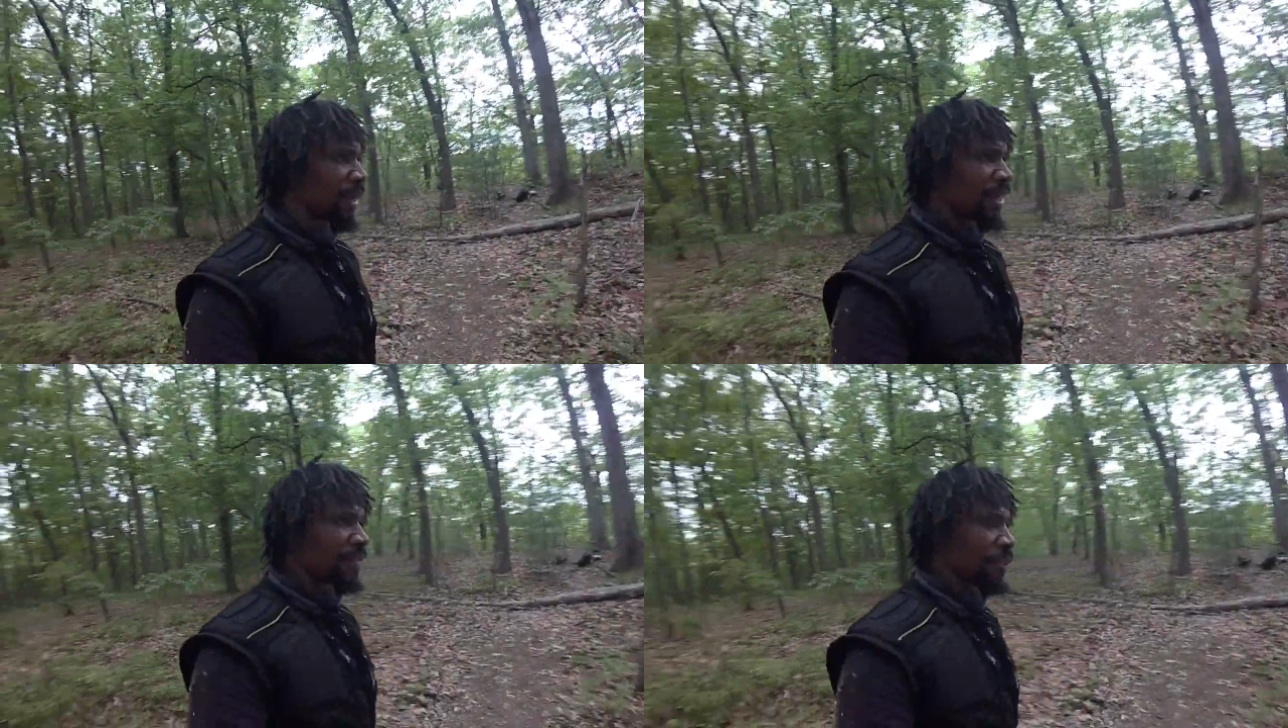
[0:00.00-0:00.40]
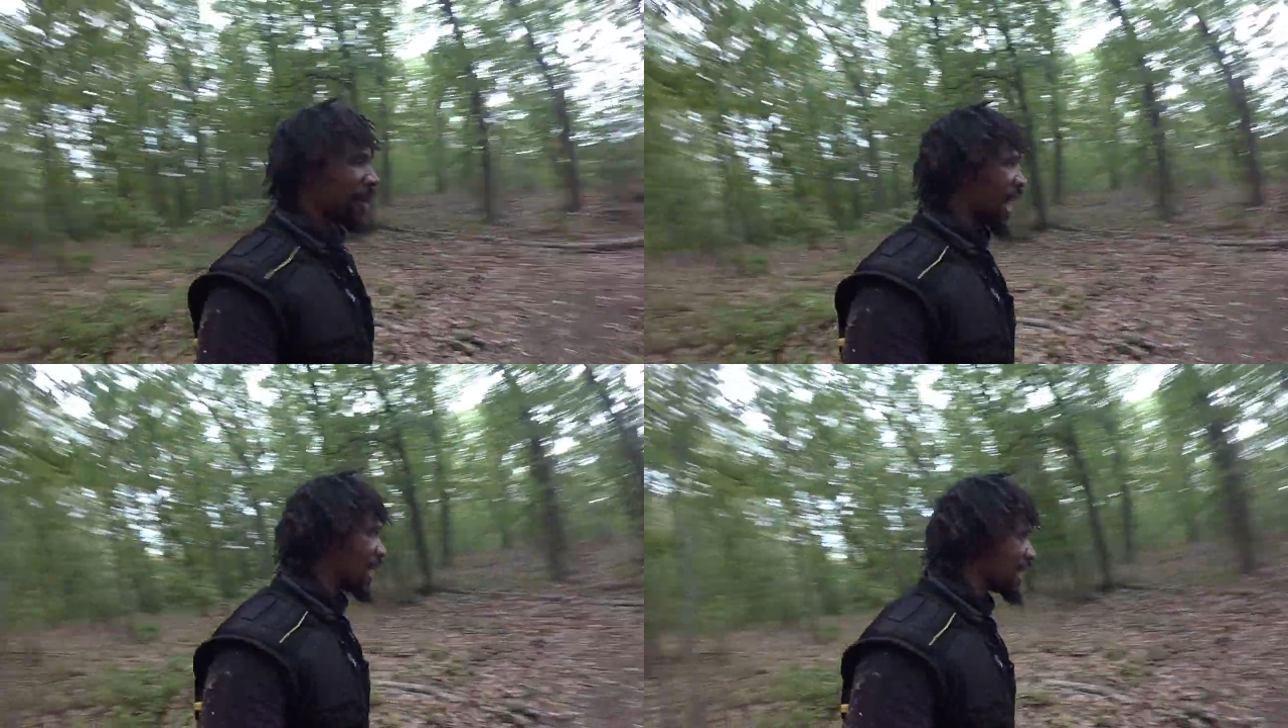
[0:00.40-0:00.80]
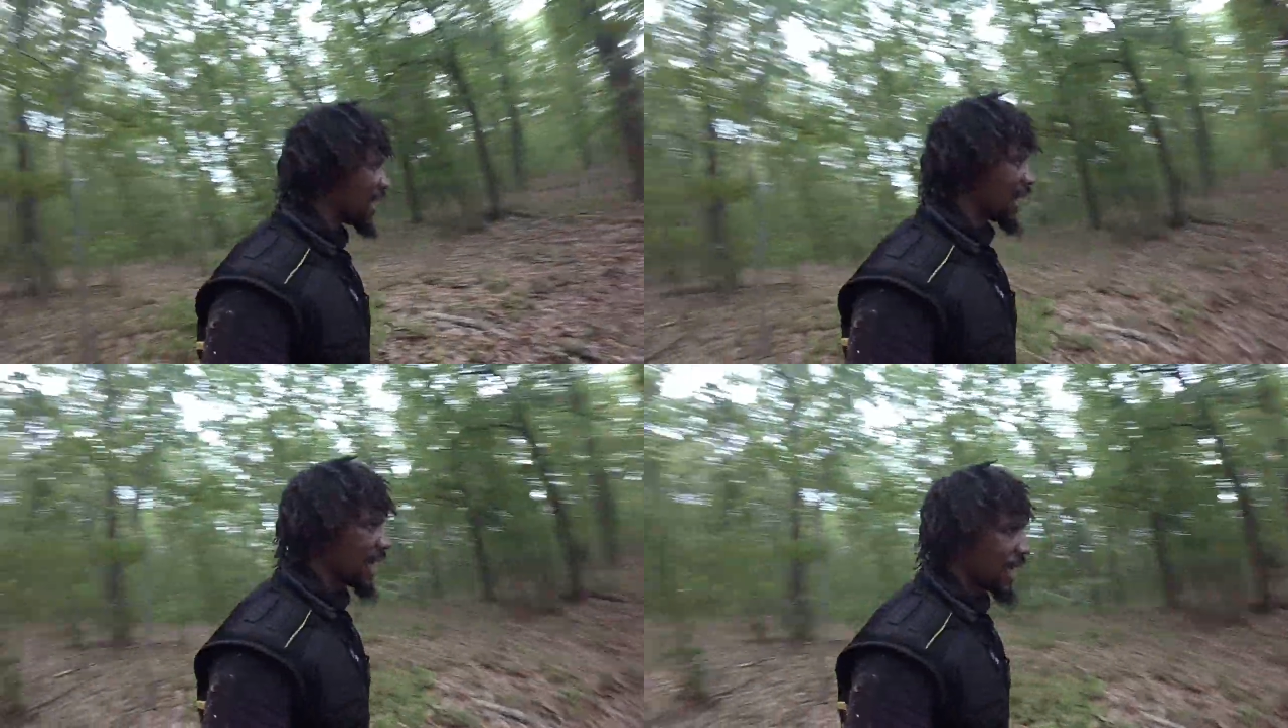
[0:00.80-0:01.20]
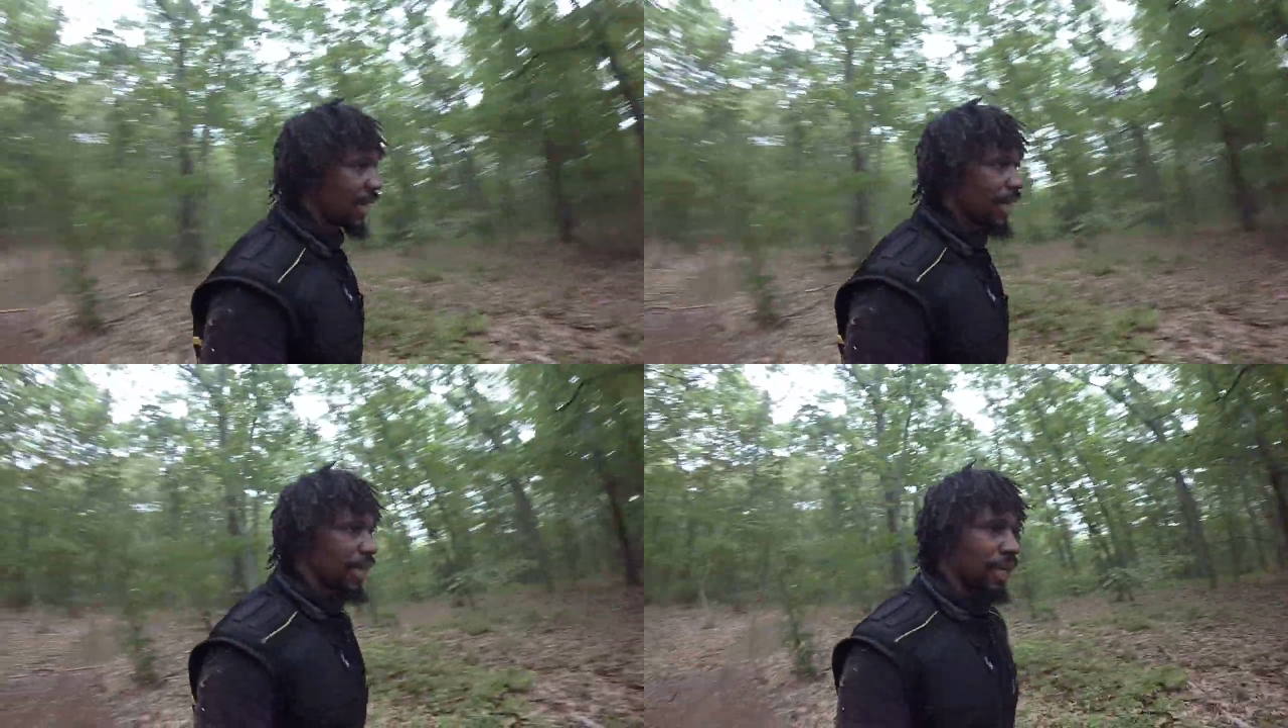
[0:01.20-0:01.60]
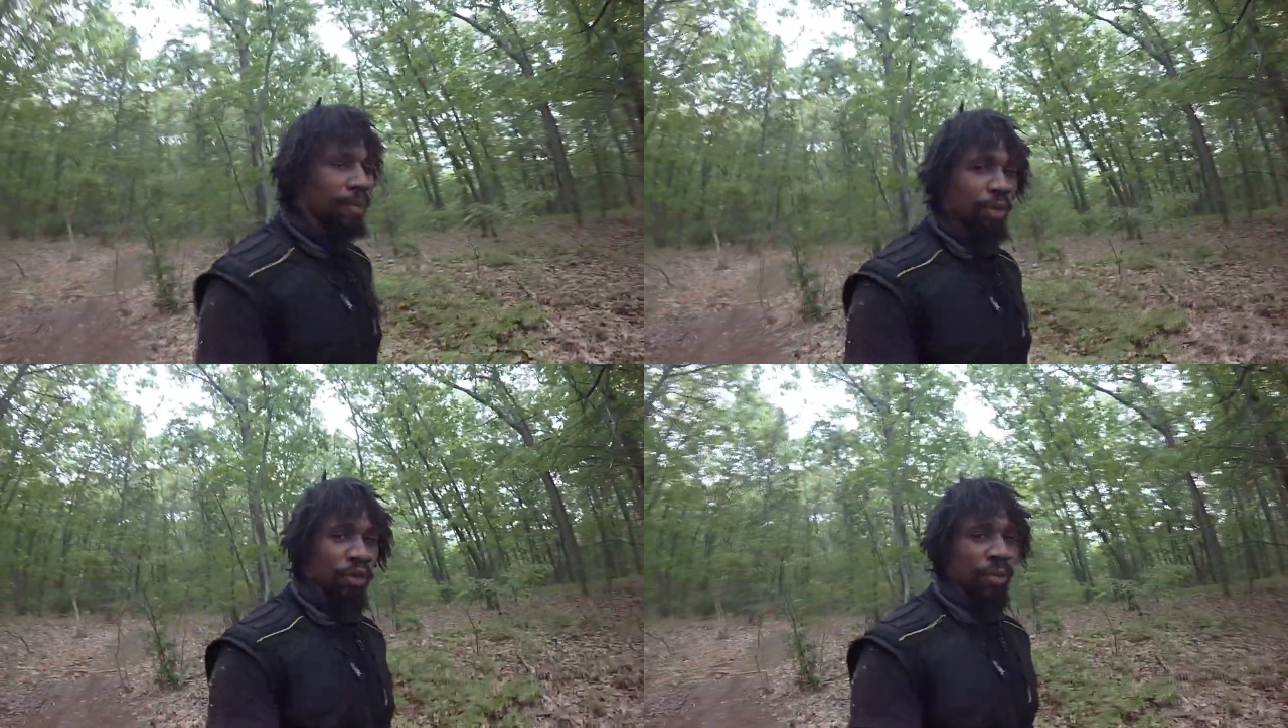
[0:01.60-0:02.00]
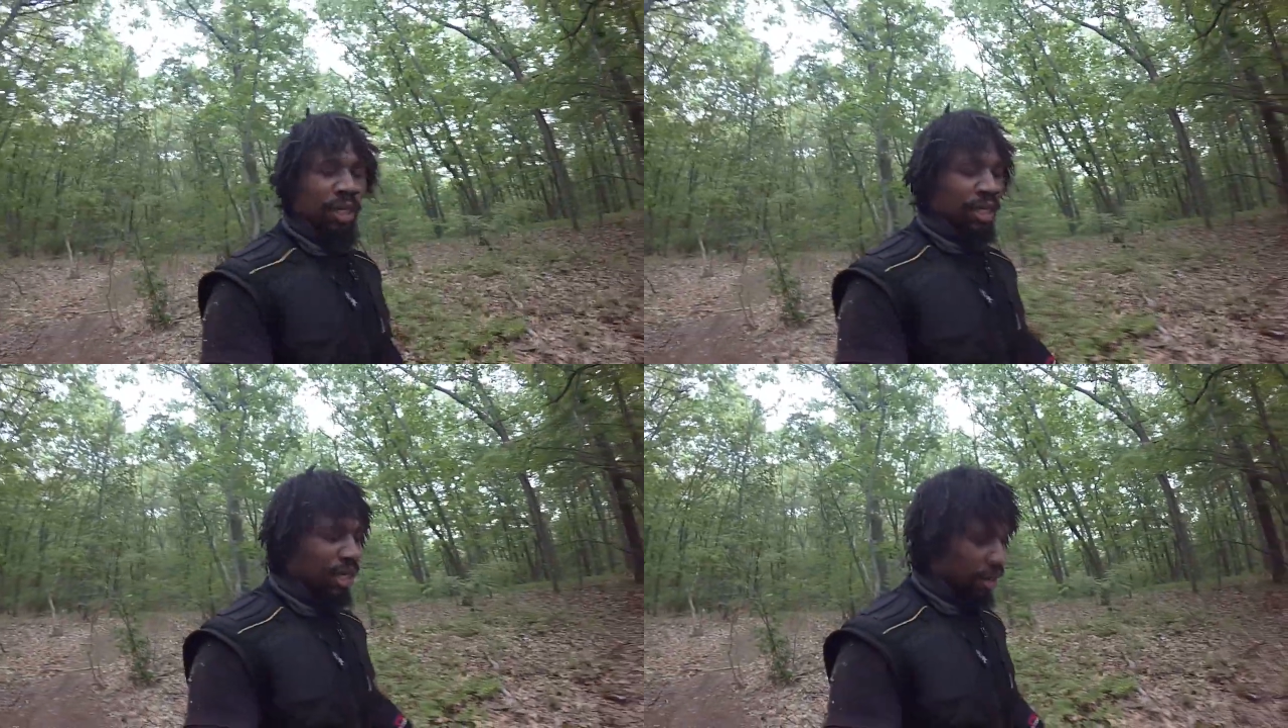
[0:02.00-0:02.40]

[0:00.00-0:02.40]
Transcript: Because of the pads. The improvement